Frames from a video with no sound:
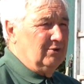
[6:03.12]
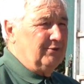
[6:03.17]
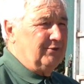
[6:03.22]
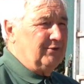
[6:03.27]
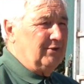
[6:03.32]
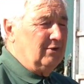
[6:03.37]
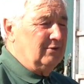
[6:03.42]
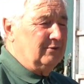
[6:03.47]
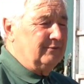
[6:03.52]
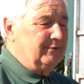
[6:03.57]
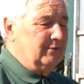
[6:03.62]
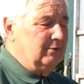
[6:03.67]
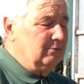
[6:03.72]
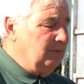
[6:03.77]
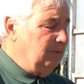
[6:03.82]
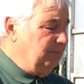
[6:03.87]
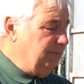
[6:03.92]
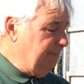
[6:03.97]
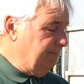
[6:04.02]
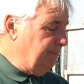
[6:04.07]
the third film,
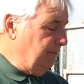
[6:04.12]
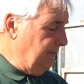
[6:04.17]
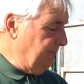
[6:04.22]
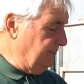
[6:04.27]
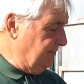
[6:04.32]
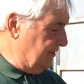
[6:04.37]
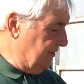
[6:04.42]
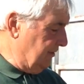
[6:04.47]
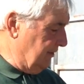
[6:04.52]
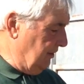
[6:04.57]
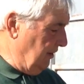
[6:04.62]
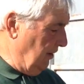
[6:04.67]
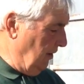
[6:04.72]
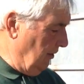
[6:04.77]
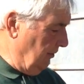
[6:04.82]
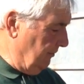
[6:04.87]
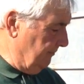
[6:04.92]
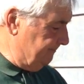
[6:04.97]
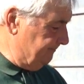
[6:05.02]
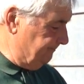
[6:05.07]
when we put him to the
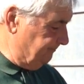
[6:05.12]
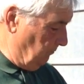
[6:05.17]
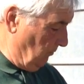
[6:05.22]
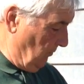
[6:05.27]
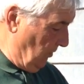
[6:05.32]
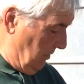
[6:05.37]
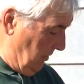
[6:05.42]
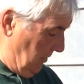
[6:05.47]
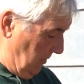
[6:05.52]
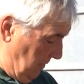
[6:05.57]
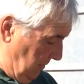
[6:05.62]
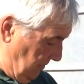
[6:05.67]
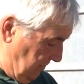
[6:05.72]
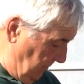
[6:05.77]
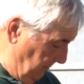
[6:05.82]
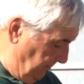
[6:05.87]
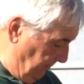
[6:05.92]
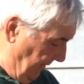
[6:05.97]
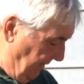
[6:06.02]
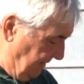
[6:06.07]
cart.
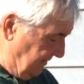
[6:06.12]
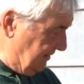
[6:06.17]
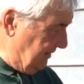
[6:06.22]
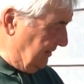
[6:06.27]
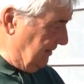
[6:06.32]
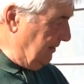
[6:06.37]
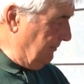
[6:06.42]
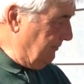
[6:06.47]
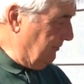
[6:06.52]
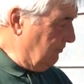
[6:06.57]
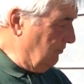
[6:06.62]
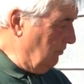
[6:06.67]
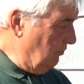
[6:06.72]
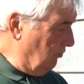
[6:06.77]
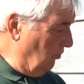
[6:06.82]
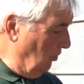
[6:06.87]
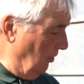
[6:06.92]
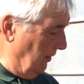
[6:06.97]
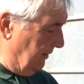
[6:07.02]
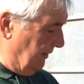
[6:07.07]
So basically we're all
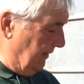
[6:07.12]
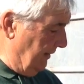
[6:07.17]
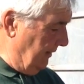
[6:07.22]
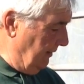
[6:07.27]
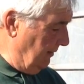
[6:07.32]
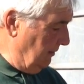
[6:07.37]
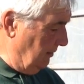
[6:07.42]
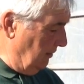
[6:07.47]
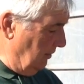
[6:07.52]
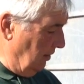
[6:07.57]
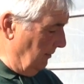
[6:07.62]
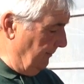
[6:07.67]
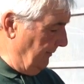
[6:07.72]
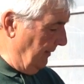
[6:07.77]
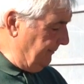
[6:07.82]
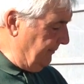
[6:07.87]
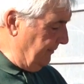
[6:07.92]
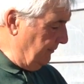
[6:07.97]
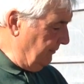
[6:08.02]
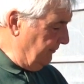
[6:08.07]
right there. I'm
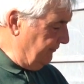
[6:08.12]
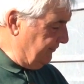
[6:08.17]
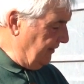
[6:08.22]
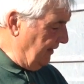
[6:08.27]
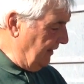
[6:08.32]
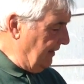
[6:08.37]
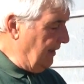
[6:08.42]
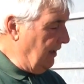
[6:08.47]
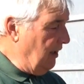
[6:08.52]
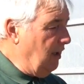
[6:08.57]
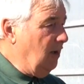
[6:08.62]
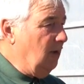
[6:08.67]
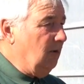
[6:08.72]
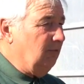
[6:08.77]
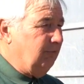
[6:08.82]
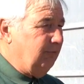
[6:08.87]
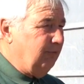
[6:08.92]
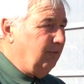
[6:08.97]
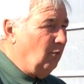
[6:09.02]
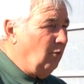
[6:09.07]
happy with that
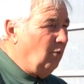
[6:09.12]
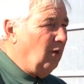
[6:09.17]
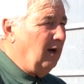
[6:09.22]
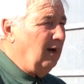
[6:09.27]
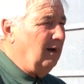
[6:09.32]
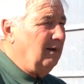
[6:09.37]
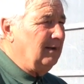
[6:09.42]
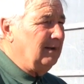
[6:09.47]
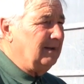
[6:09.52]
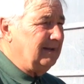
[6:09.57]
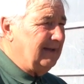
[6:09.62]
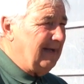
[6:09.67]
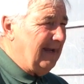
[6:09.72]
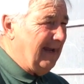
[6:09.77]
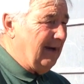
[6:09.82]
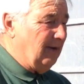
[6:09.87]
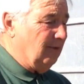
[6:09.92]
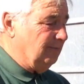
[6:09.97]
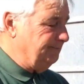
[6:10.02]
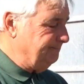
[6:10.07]
for
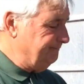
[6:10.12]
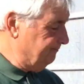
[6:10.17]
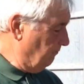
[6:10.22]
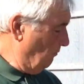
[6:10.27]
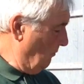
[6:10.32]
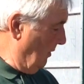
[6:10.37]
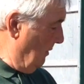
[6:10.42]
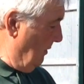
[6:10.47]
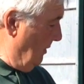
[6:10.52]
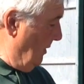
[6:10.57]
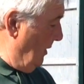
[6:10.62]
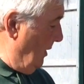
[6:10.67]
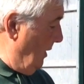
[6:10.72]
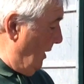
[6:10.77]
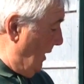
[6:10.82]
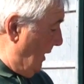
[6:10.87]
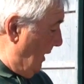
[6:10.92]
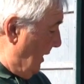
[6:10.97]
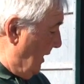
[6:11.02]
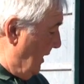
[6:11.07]
now.
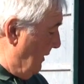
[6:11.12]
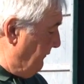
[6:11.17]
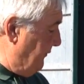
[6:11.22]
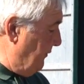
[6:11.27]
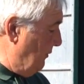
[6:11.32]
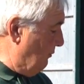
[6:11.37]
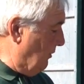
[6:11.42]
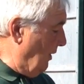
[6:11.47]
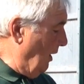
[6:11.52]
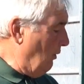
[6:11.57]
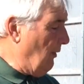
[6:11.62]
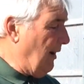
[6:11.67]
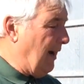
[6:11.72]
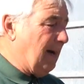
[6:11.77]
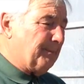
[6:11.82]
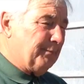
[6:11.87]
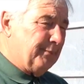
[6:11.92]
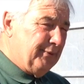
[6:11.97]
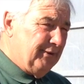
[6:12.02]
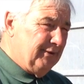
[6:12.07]
If you go
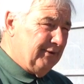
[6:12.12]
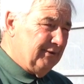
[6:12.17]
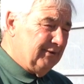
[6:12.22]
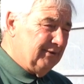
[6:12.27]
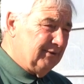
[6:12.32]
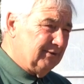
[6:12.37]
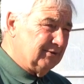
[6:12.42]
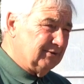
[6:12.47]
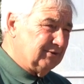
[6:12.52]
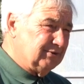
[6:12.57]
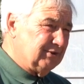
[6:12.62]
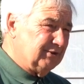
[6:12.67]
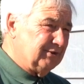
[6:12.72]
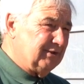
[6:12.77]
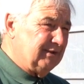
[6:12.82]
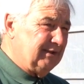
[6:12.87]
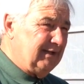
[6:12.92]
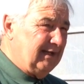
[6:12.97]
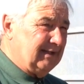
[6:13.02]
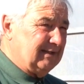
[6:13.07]
up to the
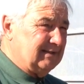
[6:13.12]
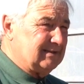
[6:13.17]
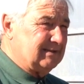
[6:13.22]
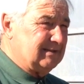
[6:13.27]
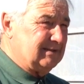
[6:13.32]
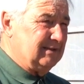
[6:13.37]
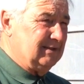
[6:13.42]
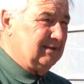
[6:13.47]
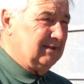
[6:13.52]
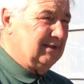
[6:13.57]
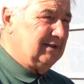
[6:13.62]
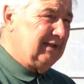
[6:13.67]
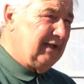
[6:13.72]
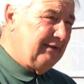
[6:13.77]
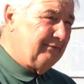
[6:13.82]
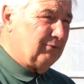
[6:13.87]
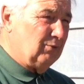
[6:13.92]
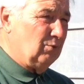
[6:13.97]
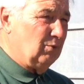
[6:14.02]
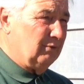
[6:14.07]
next
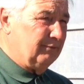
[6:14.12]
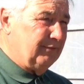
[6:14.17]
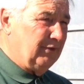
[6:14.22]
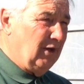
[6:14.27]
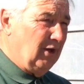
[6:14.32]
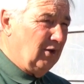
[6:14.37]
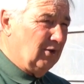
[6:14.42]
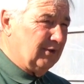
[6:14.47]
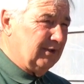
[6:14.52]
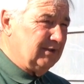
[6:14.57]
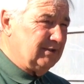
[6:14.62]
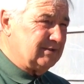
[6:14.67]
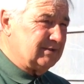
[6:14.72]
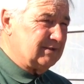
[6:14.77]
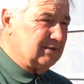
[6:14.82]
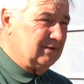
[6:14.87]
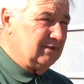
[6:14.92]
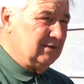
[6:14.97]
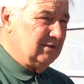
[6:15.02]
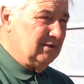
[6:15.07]
level of harness,
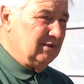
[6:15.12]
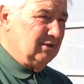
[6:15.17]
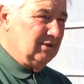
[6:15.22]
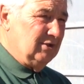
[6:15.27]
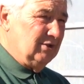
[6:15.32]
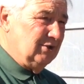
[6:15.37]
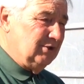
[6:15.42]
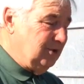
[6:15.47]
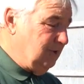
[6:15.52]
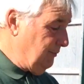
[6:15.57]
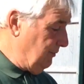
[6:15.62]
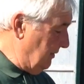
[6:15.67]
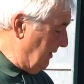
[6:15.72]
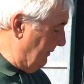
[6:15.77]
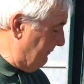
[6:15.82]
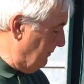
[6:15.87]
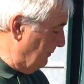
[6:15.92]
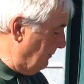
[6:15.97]
you would have a